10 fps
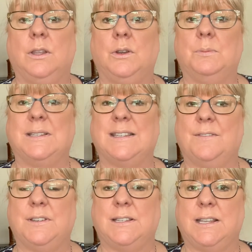Number
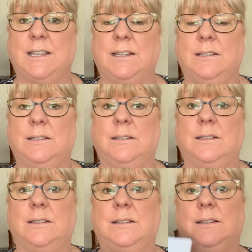17,
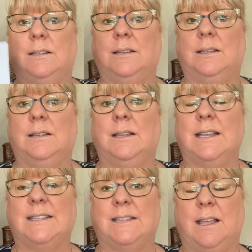
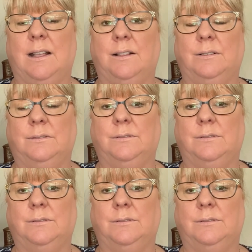a circle.